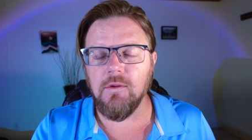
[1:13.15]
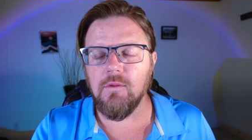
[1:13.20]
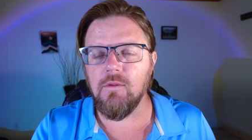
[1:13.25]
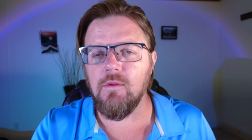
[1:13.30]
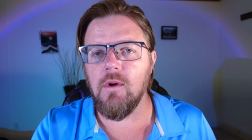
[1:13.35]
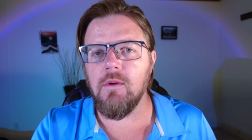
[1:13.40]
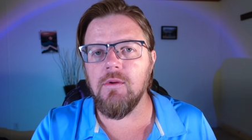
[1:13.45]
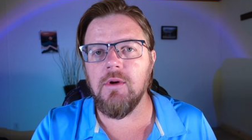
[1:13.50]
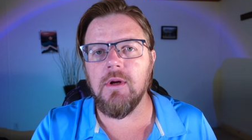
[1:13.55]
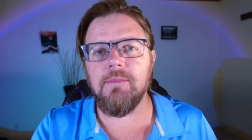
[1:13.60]

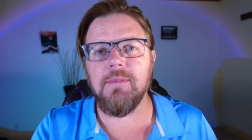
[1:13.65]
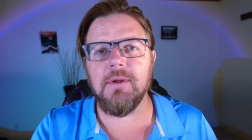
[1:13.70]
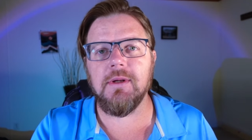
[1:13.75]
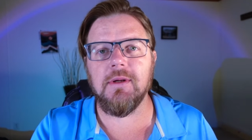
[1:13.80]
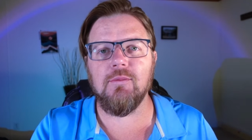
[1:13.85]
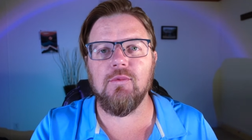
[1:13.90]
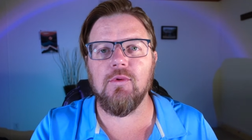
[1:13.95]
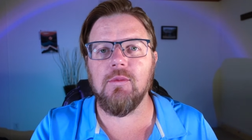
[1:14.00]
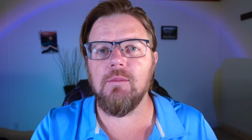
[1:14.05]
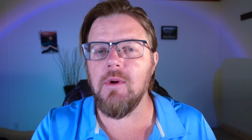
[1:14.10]
grown up in
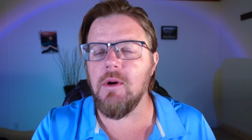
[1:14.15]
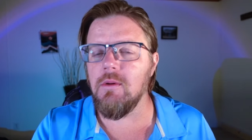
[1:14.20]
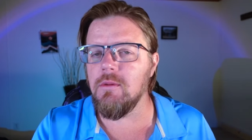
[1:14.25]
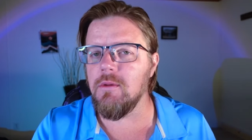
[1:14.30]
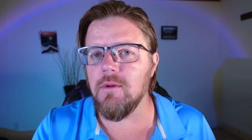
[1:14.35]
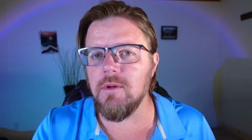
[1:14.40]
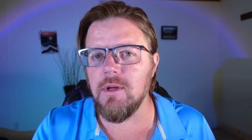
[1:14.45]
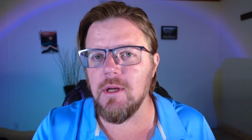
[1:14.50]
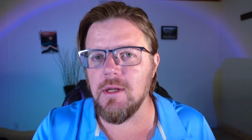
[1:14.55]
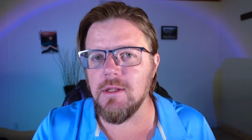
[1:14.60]
a remote
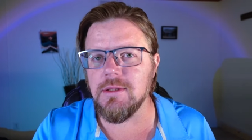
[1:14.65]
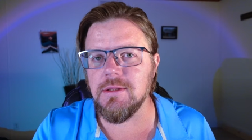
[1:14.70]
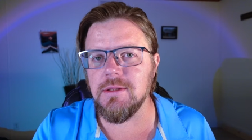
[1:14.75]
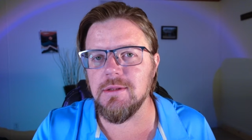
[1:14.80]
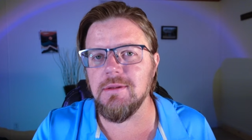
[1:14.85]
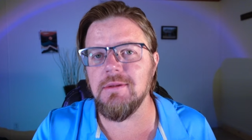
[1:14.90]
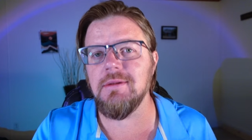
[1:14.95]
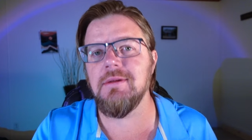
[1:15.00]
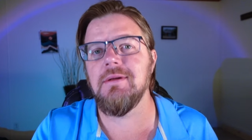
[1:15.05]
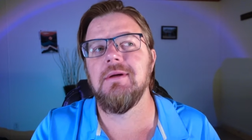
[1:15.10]

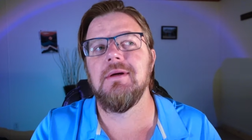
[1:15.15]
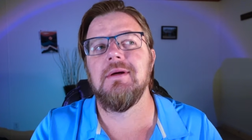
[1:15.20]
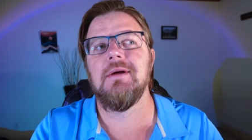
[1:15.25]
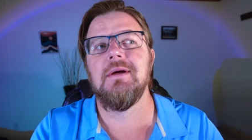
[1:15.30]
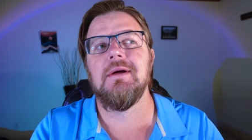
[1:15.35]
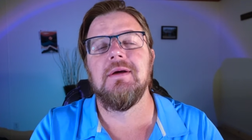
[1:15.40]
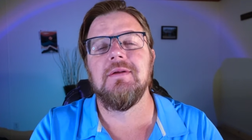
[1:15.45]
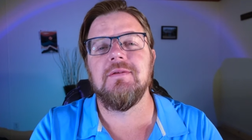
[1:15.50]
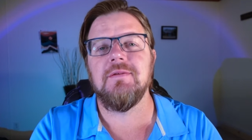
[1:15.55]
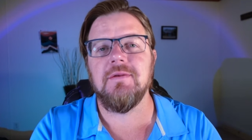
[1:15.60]
location
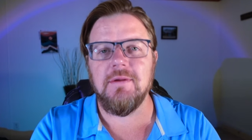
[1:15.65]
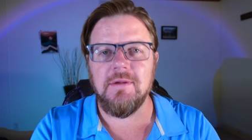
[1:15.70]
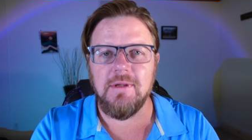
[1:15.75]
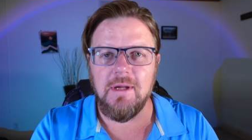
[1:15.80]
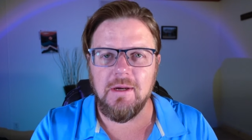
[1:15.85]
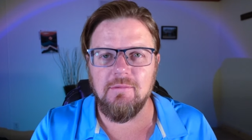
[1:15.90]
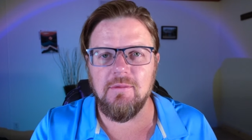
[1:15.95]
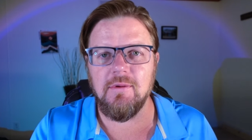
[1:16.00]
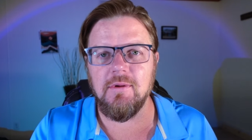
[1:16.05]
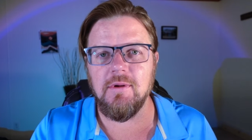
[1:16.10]
to
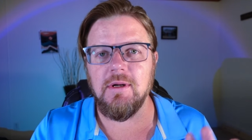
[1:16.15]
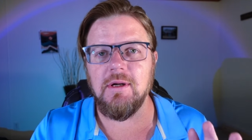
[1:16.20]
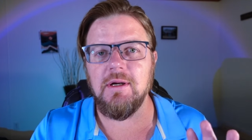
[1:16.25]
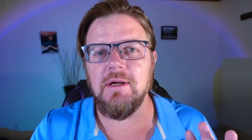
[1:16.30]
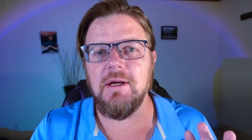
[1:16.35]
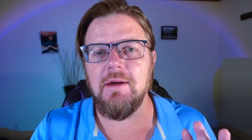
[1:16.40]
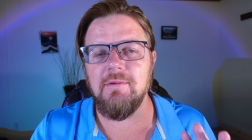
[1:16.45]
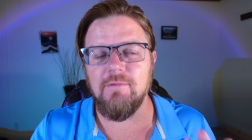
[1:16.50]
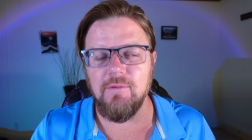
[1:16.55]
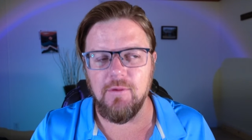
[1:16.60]
never
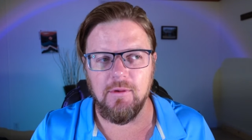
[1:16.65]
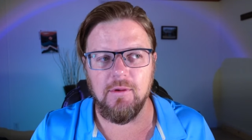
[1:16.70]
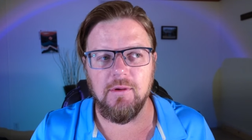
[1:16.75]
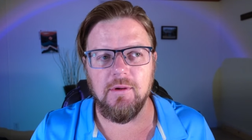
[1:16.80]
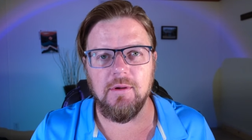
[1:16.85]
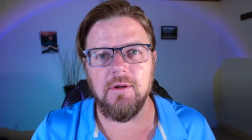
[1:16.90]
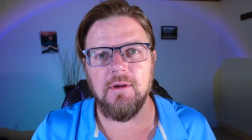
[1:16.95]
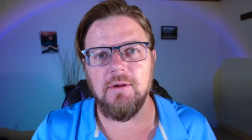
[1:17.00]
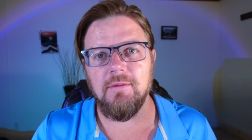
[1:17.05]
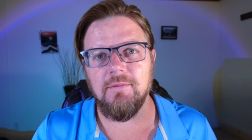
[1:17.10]
have
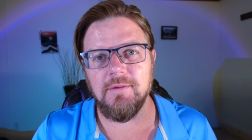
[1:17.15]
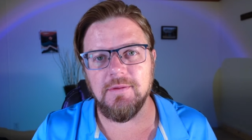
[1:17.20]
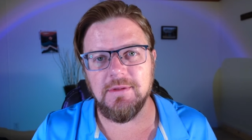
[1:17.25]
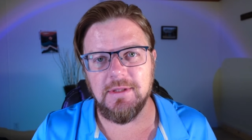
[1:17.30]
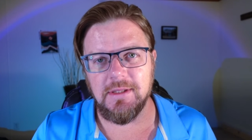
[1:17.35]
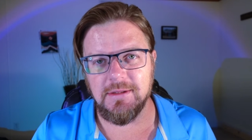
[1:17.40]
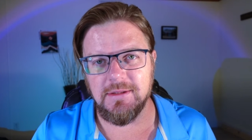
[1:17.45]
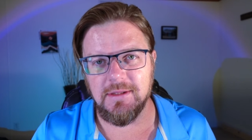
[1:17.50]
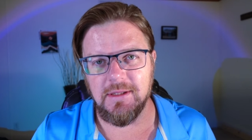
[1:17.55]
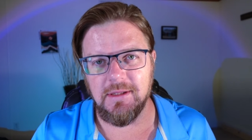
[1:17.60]
heard of the
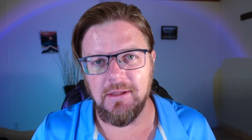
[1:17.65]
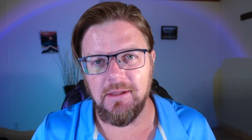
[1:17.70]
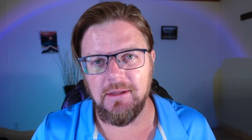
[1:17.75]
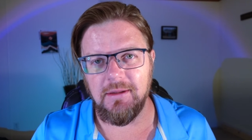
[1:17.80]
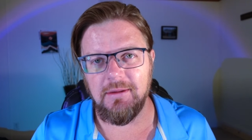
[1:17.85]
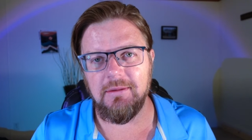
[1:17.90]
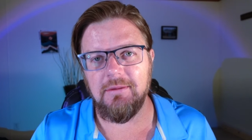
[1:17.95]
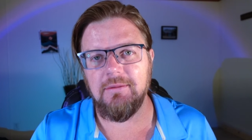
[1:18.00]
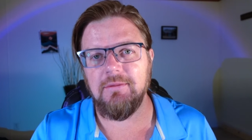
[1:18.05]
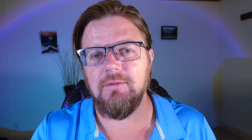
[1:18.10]
Titanic
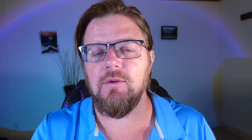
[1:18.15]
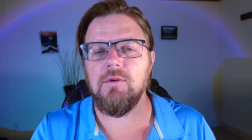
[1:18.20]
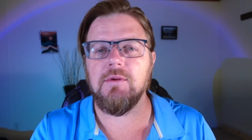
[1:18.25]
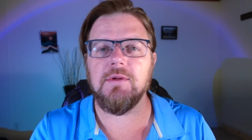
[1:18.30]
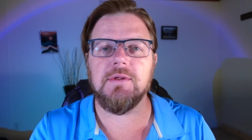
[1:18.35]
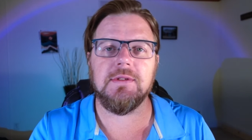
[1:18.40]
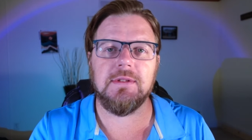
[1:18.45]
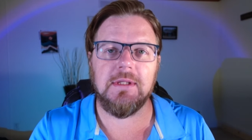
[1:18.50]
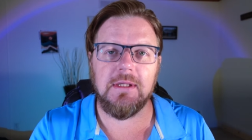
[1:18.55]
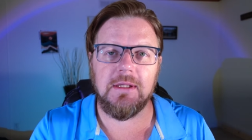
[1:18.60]
or
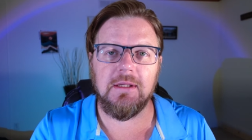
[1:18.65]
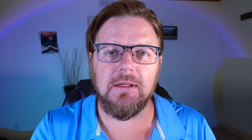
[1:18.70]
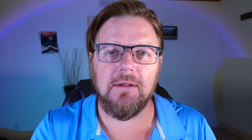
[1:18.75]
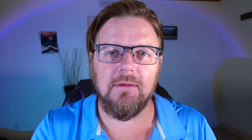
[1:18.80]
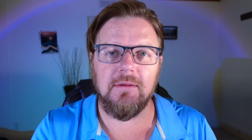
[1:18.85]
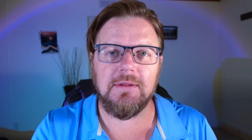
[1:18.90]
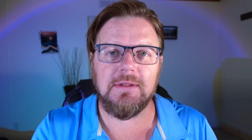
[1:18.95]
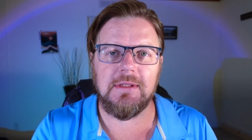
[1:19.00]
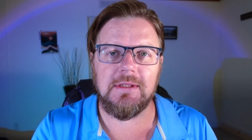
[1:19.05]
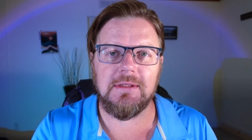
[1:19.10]
the sinking
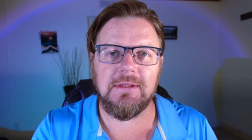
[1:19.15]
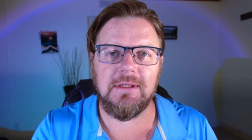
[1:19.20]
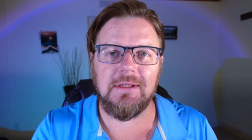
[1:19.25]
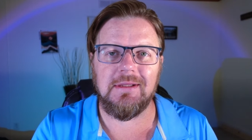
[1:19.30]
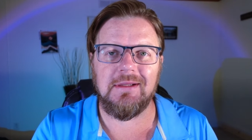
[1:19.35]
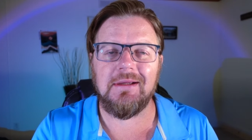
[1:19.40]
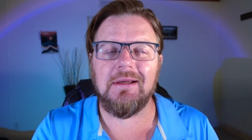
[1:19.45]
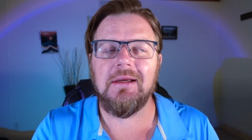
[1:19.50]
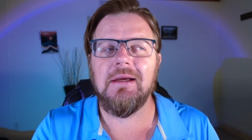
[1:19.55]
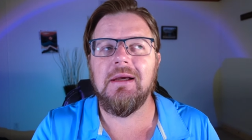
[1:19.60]
of the
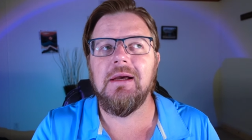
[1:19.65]
Titanic.